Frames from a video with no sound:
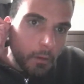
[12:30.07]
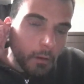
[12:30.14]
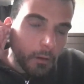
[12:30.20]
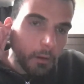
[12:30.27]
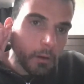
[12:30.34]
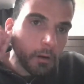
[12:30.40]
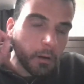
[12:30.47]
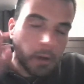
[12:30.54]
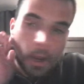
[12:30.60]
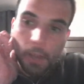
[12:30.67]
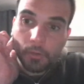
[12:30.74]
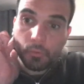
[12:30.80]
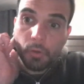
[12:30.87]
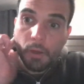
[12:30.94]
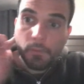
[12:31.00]
I
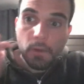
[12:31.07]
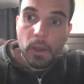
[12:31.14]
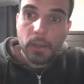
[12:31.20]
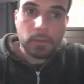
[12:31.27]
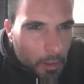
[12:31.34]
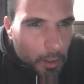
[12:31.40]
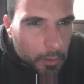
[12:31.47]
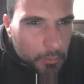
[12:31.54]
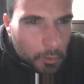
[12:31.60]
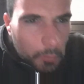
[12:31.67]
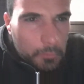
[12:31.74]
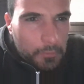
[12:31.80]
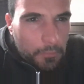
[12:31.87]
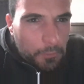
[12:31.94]
do have light. Down a